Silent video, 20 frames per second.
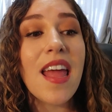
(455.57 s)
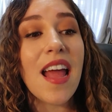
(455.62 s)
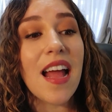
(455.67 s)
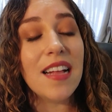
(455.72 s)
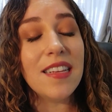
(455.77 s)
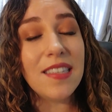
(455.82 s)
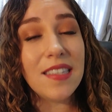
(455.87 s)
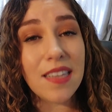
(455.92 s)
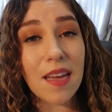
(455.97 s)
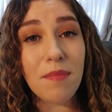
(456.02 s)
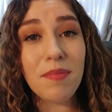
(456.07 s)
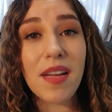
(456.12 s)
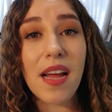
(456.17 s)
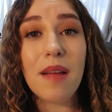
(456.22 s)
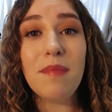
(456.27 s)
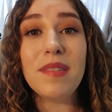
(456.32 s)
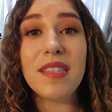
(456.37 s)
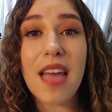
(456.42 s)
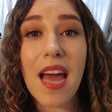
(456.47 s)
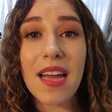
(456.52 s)
And
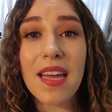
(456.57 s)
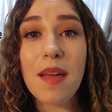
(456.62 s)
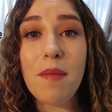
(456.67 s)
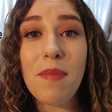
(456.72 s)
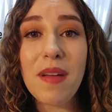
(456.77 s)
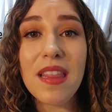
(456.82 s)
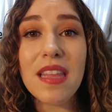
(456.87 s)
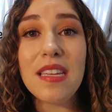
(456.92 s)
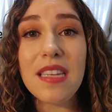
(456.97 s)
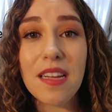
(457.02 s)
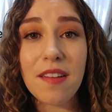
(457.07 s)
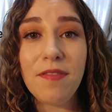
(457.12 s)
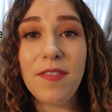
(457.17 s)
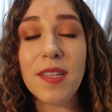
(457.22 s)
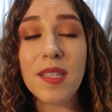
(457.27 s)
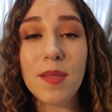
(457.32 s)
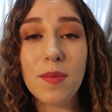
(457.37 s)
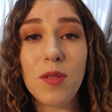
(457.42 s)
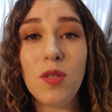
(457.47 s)
sometimes that can be the difference